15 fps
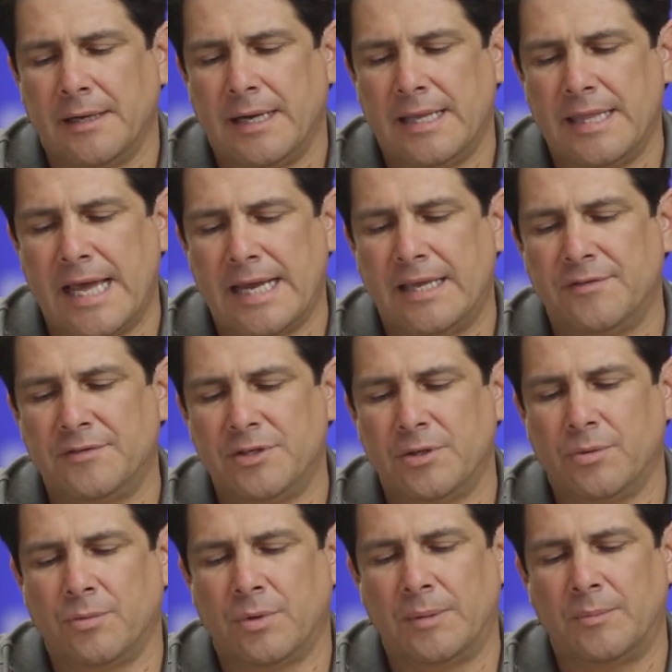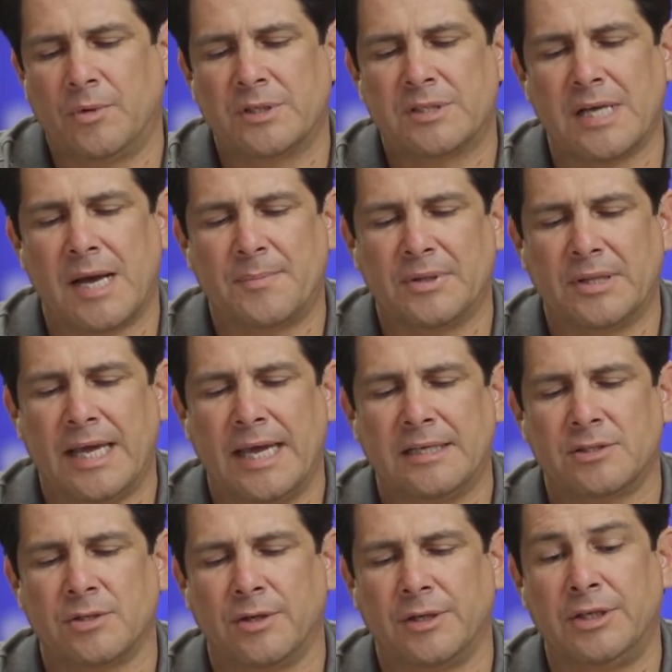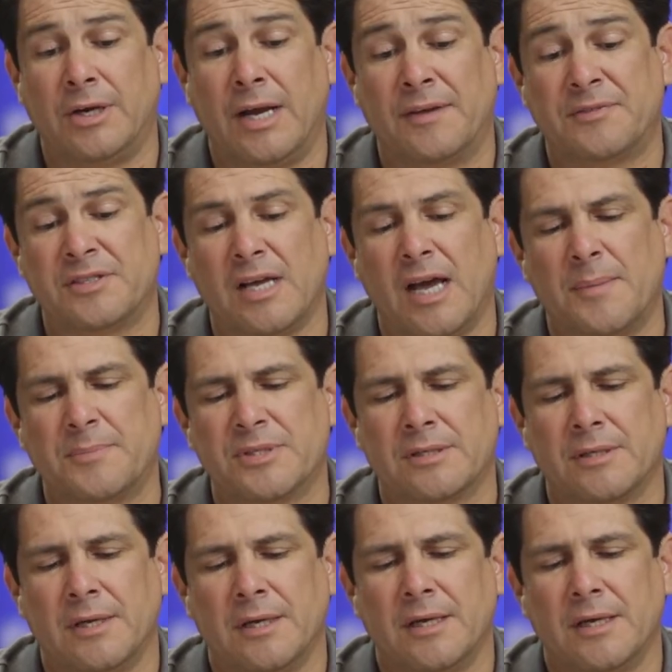And that gives you one more stop of light. So on your f-stops,